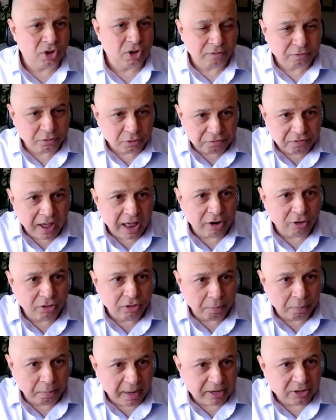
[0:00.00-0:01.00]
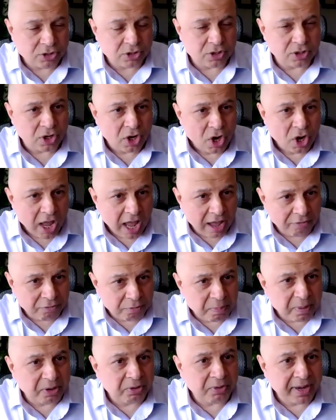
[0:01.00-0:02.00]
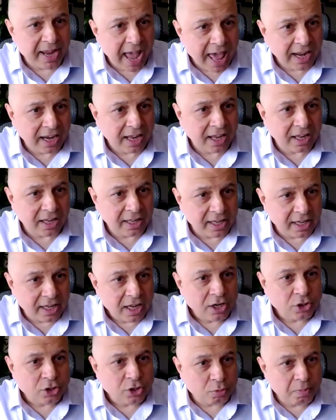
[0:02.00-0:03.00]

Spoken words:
You have to follow the patient periodically